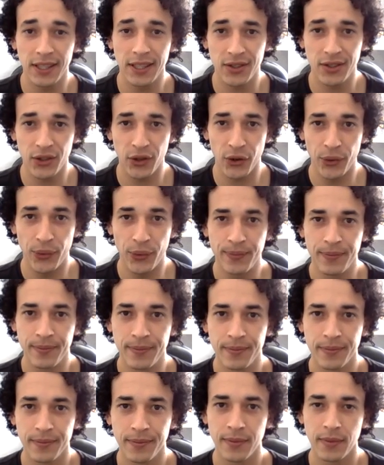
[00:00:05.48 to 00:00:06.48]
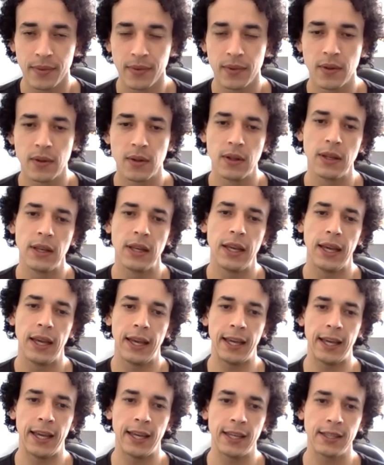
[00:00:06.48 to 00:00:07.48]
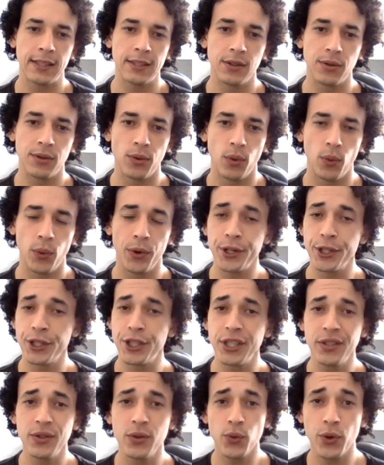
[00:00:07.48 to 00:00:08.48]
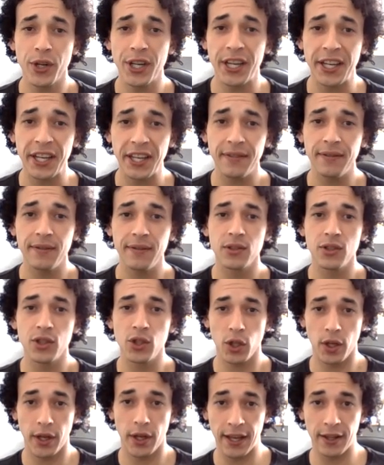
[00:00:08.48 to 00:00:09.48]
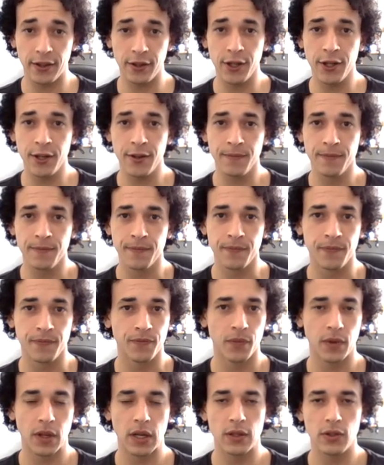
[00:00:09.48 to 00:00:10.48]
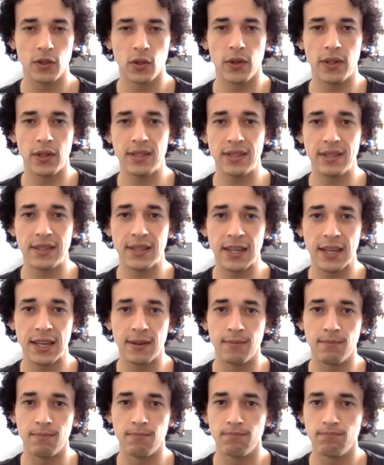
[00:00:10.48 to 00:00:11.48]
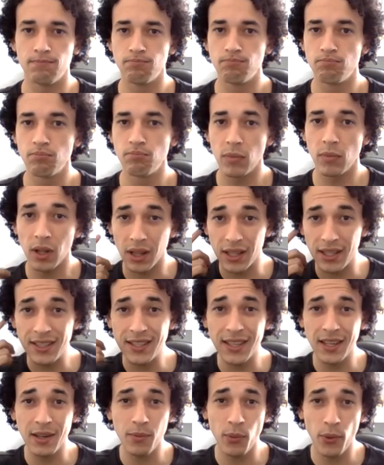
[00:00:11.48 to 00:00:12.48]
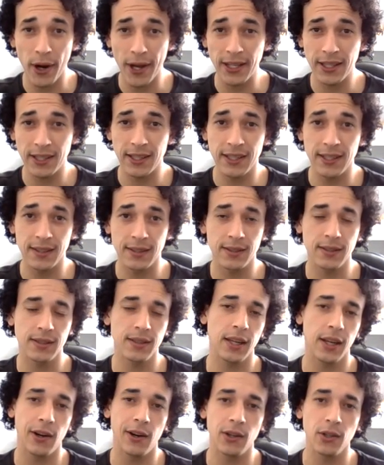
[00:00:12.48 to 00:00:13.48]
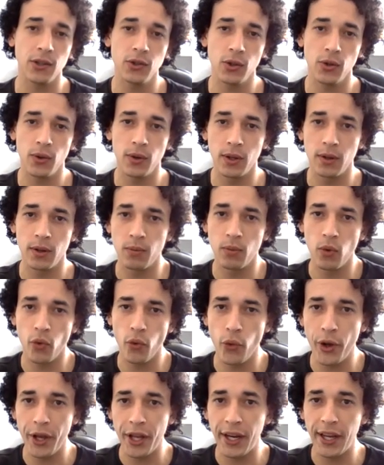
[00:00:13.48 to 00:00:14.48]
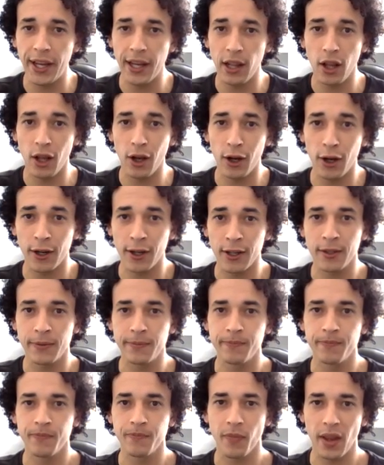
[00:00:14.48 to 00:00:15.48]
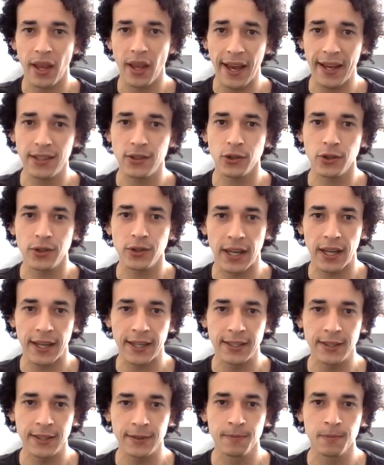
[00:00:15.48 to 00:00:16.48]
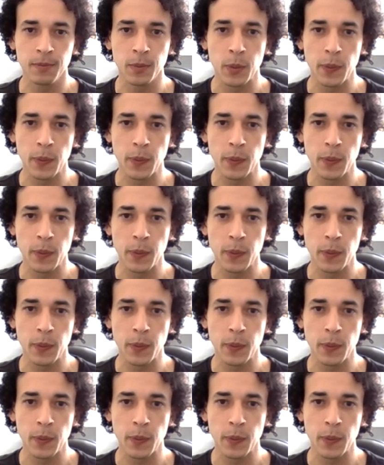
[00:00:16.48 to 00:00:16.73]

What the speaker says: Is You. And we're just reading together. So this is a listening practice and also a reading along exercise.